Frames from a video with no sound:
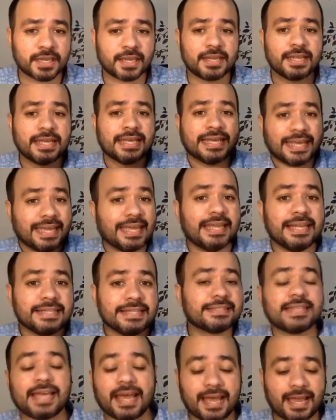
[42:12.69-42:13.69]
And
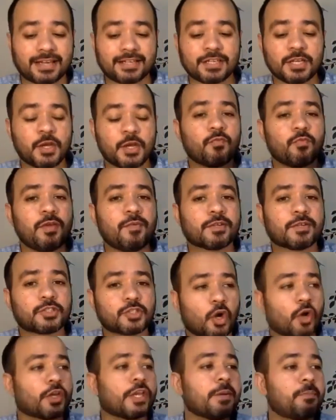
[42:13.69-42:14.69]
in that, we were
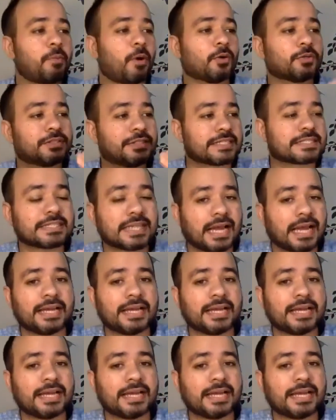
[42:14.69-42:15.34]
talking about this